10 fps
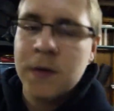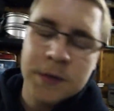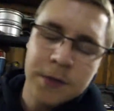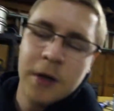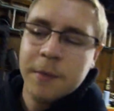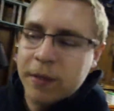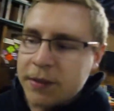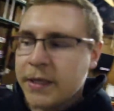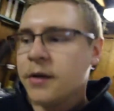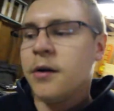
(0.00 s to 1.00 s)
So now I'm going
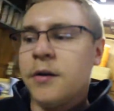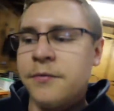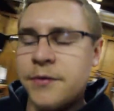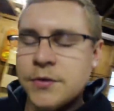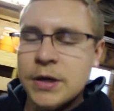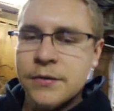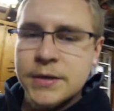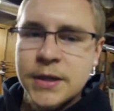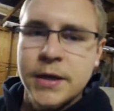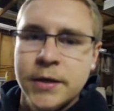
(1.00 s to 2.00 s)
to take off the
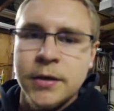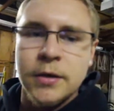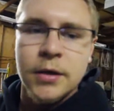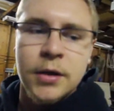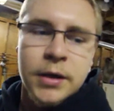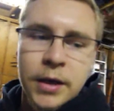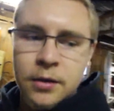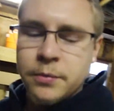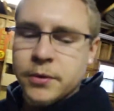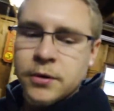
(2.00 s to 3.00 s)
driver's side
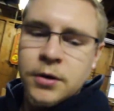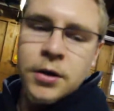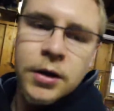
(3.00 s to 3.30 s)
caliper